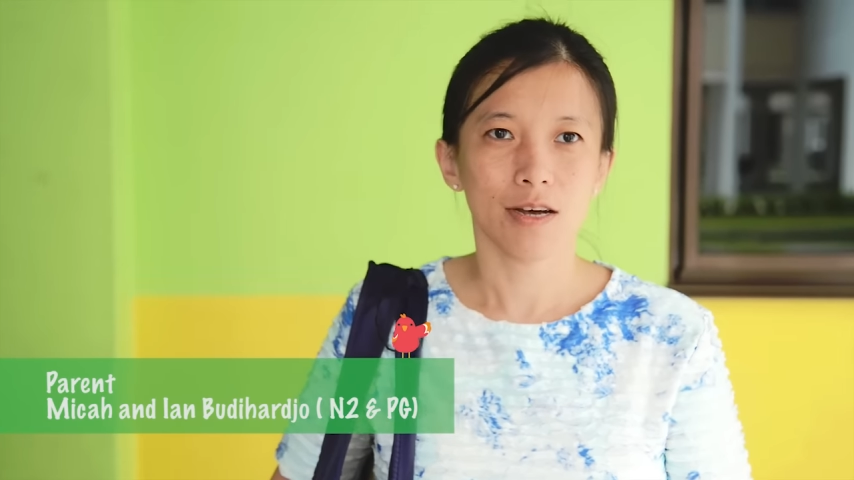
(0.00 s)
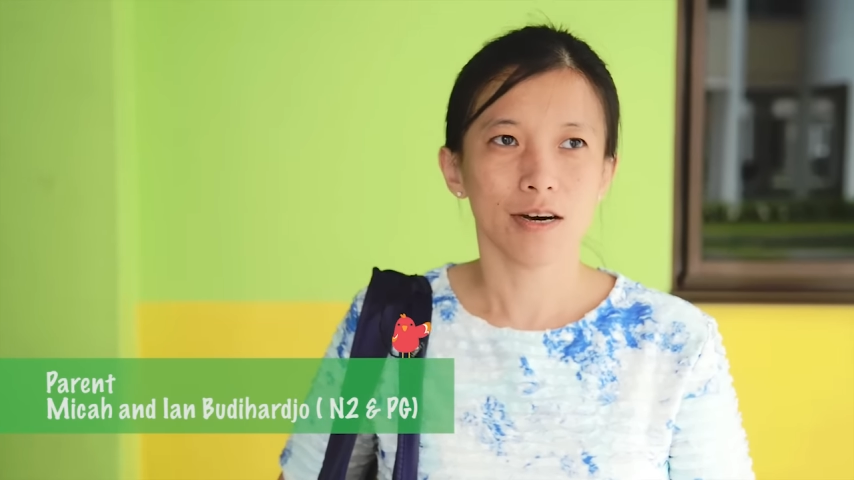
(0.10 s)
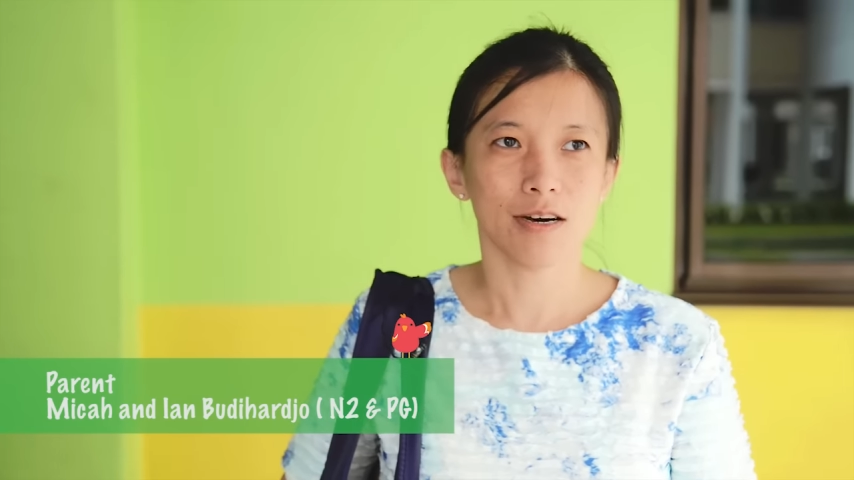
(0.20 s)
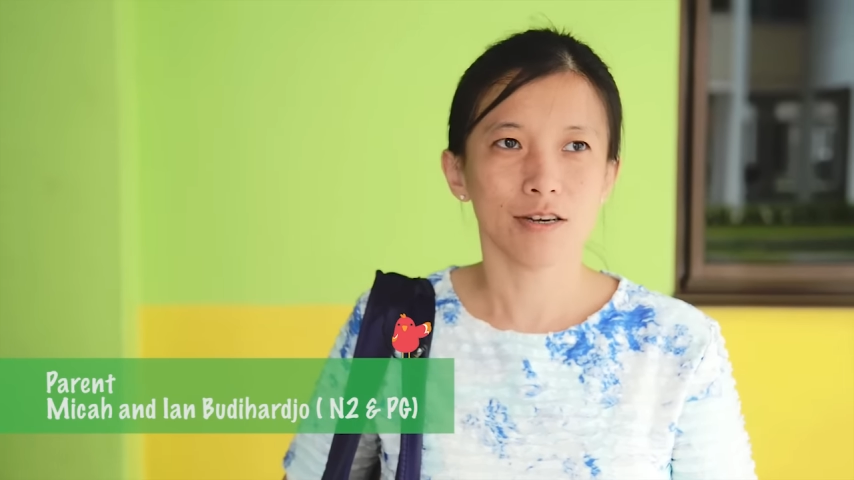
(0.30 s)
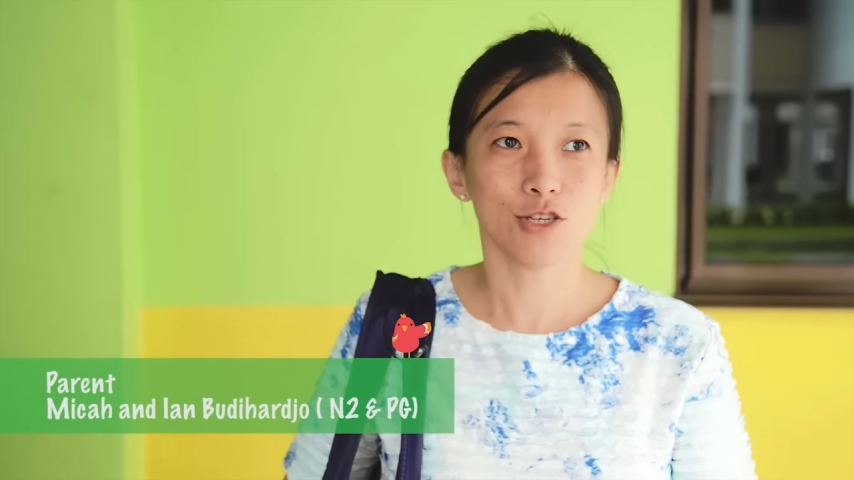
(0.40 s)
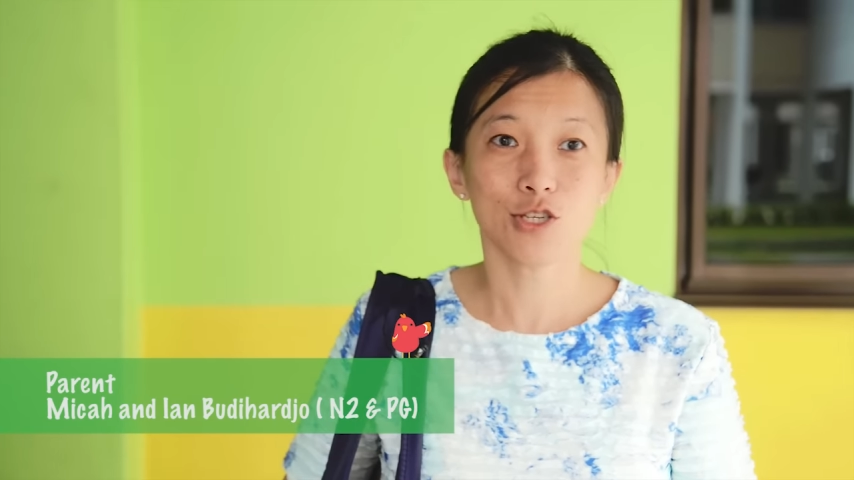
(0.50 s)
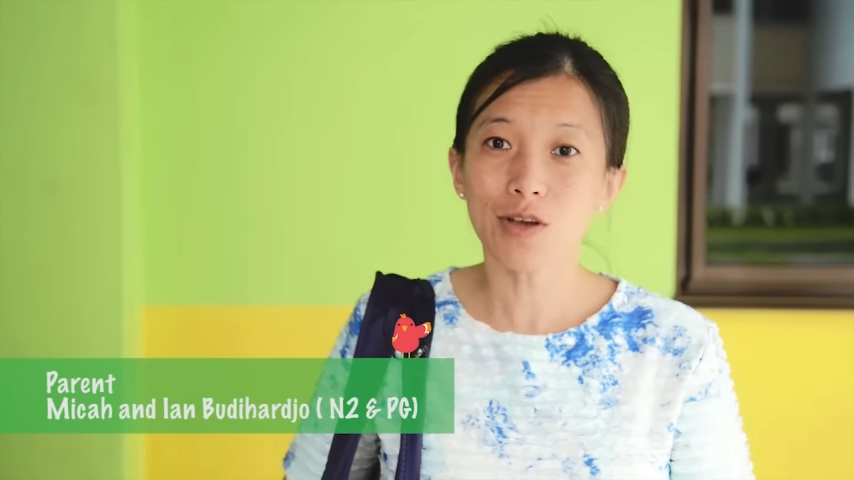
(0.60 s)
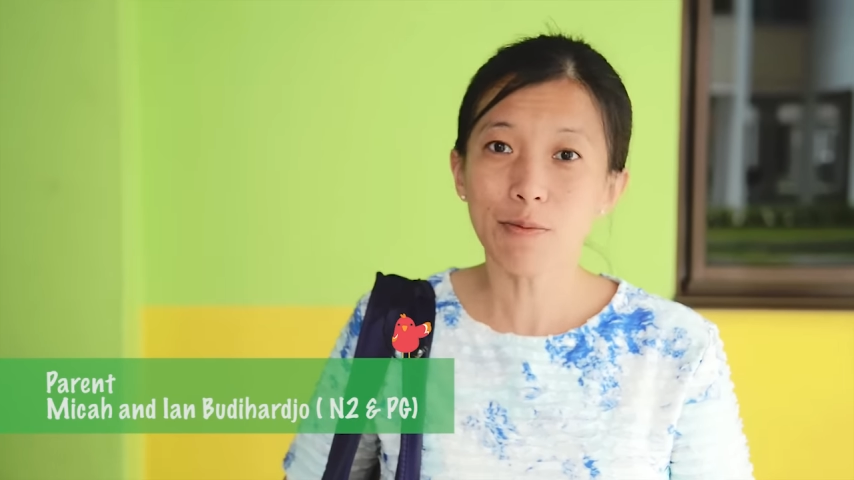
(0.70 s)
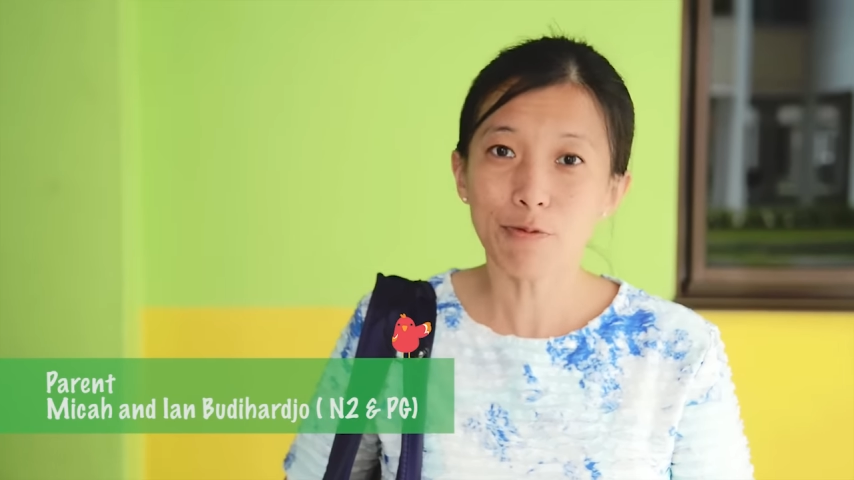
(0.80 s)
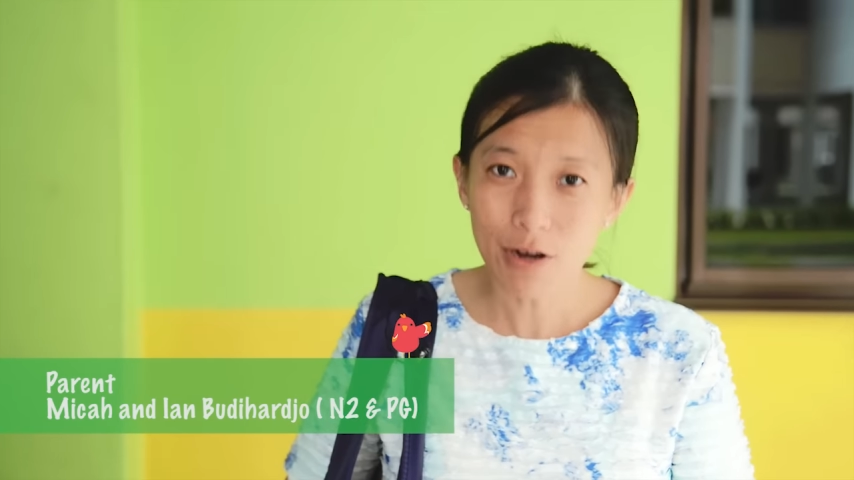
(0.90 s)
Uh, she's
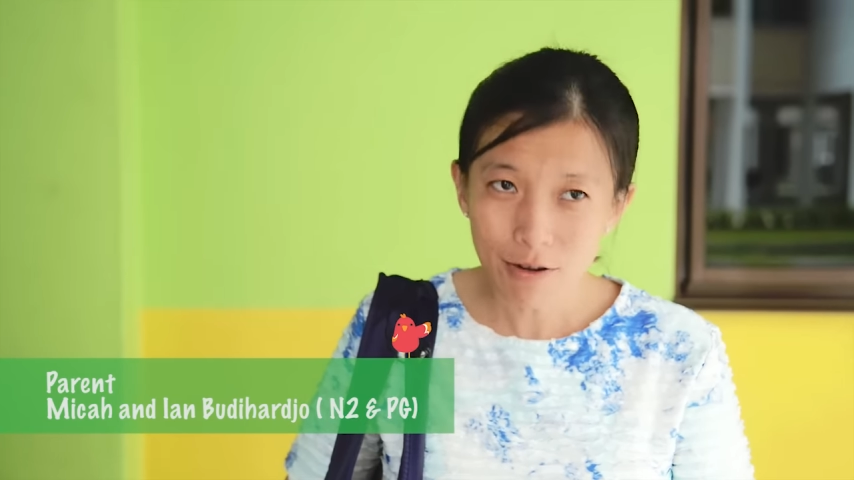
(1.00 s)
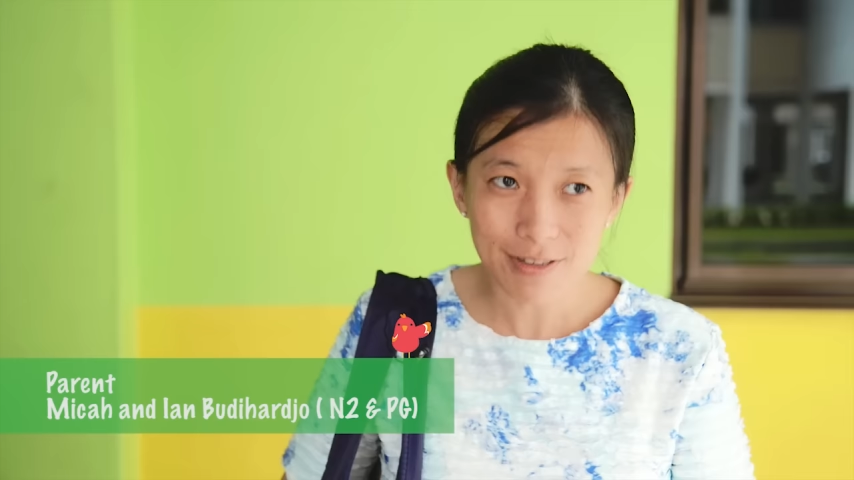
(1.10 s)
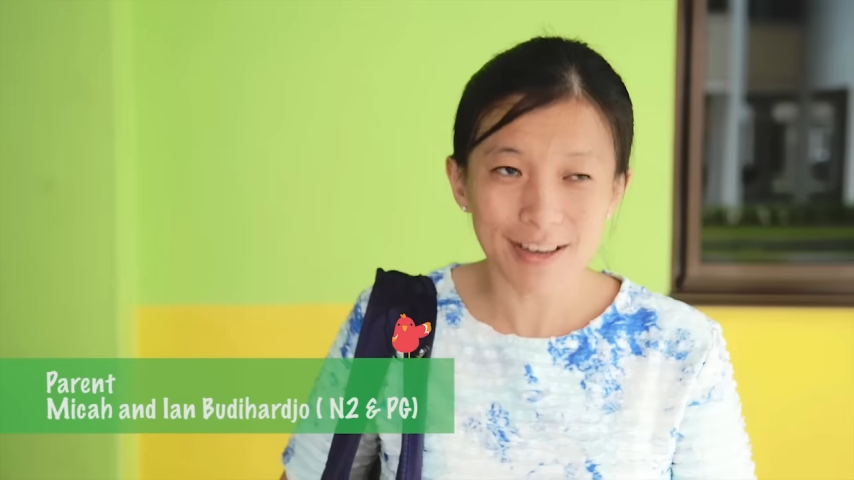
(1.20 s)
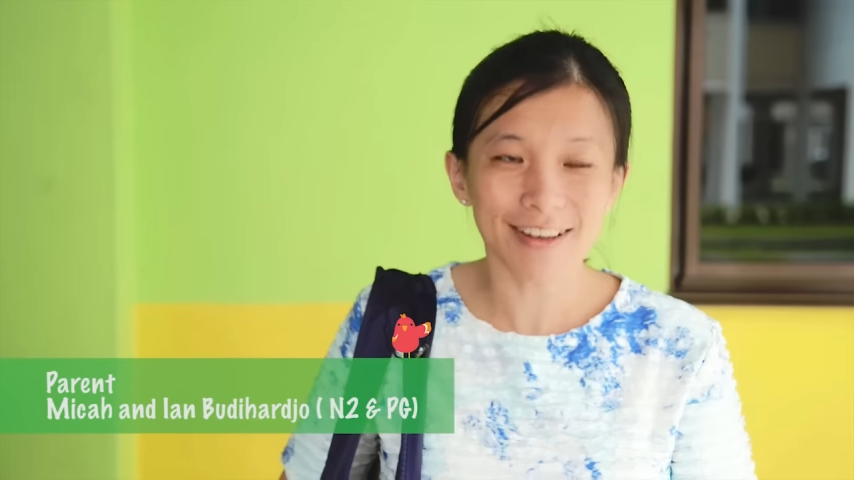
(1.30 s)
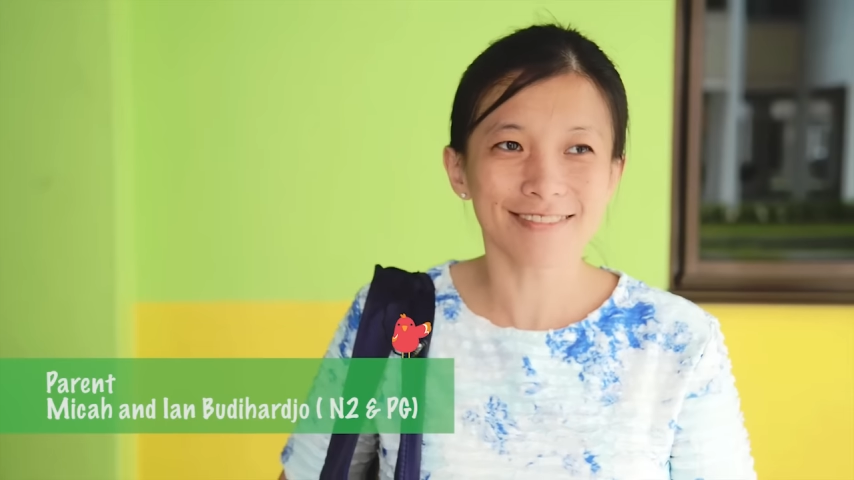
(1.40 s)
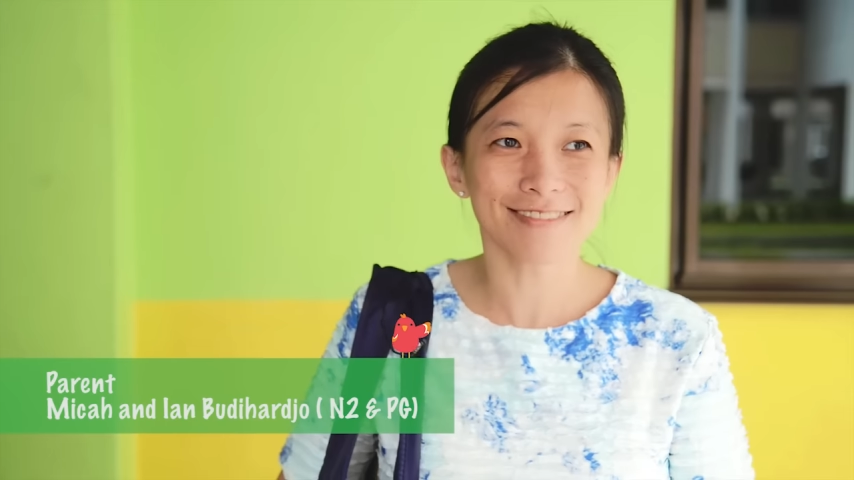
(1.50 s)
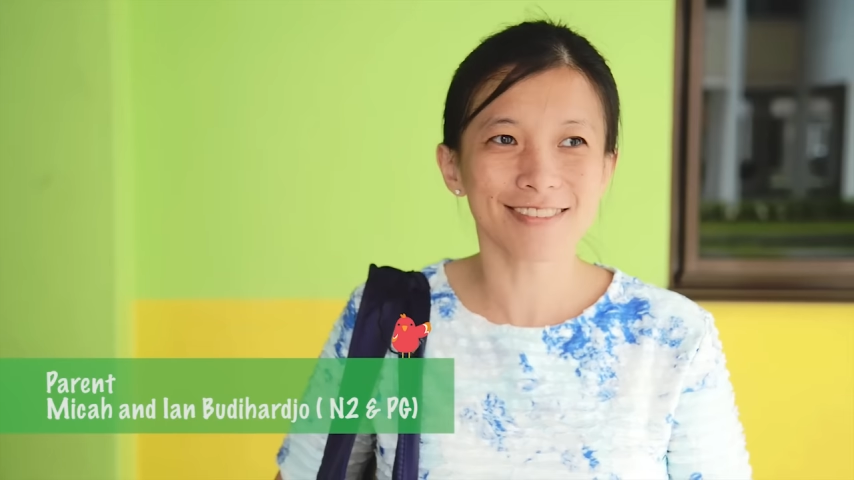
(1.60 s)
very proud that